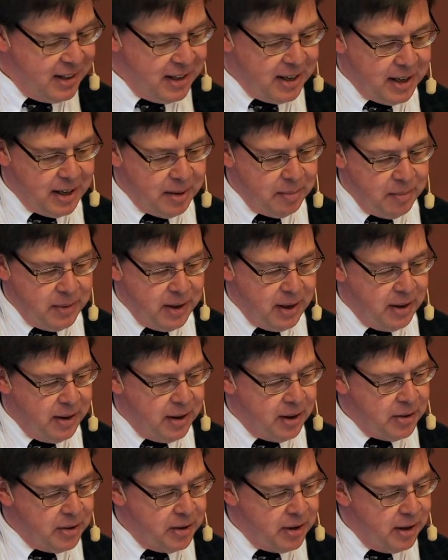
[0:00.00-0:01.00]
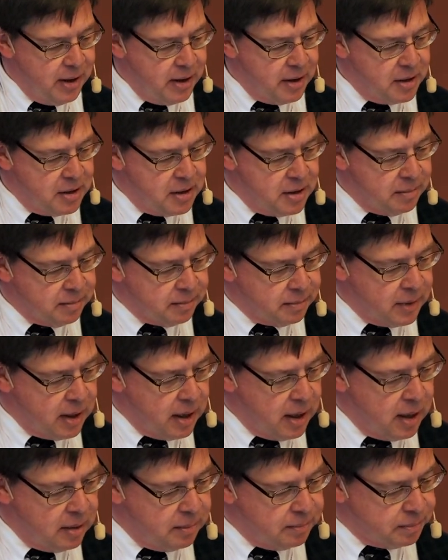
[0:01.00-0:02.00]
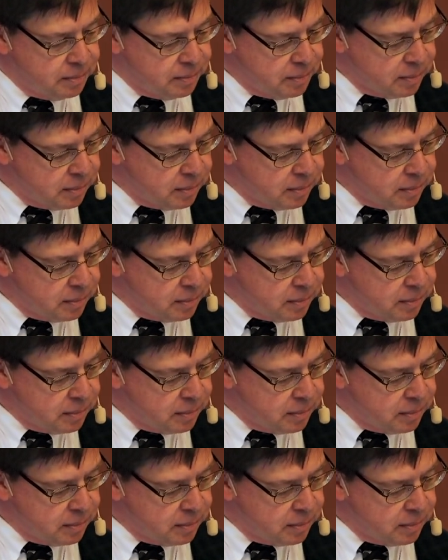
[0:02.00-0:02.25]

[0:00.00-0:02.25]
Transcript: The other thing is, and